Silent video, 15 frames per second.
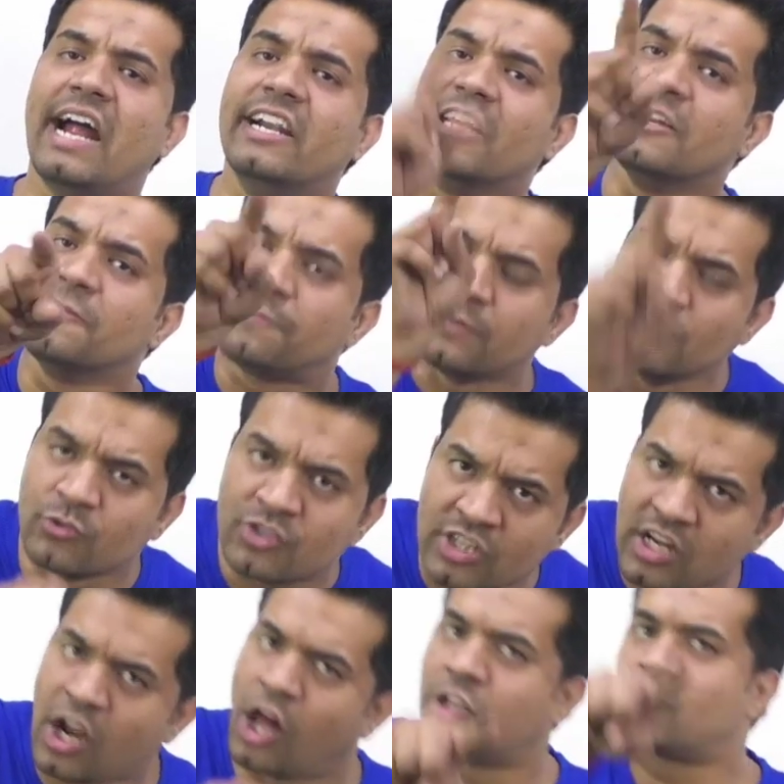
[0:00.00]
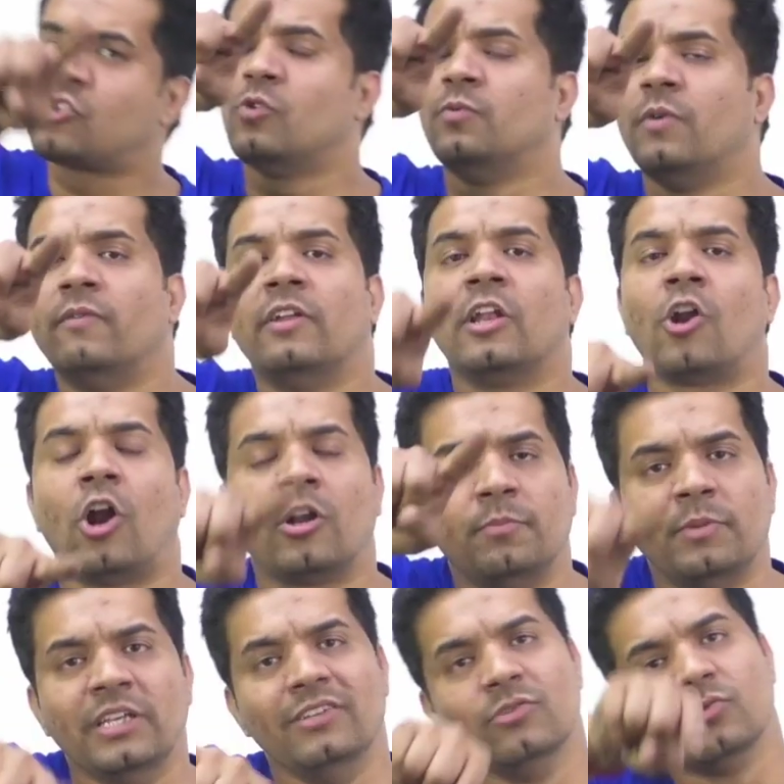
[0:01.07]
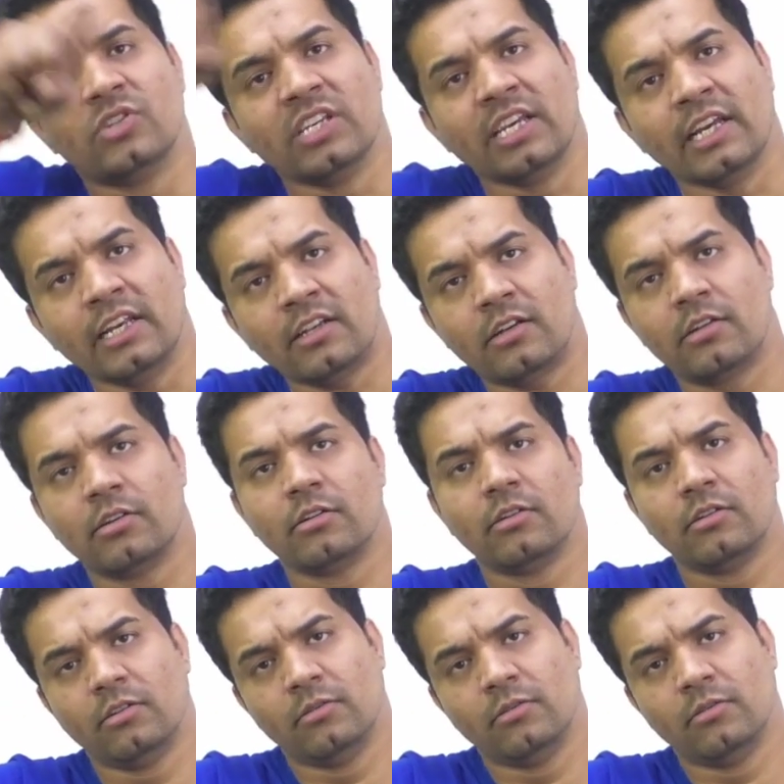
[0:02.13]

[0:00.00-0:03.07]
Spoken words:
and in future also we will not be using it.